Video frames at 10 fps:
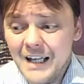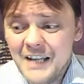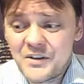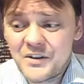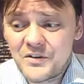
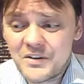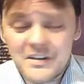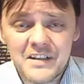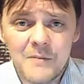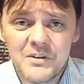It's just the
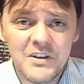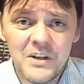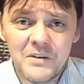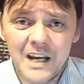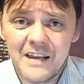same as
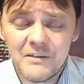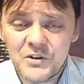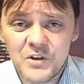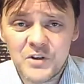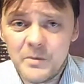the UK. There
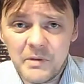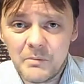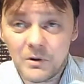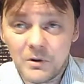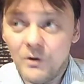are stupid people